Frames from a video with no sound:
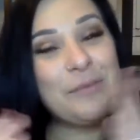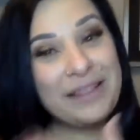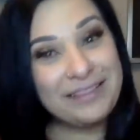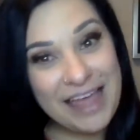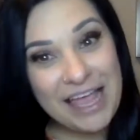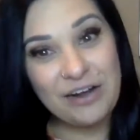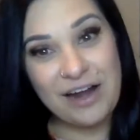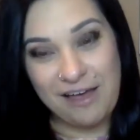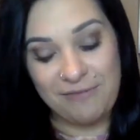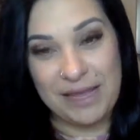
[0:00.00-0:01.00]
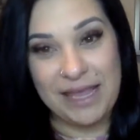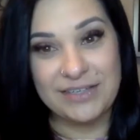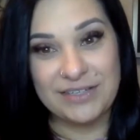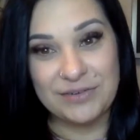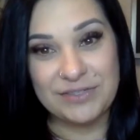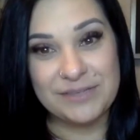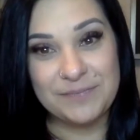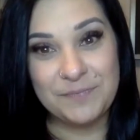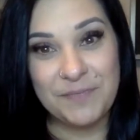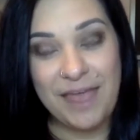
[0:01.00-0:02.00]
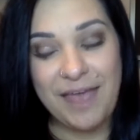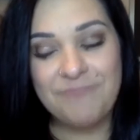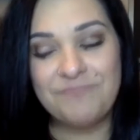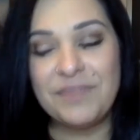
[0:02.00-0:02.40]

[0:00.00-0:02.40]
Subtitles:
bit later, I have my ketones. Okay.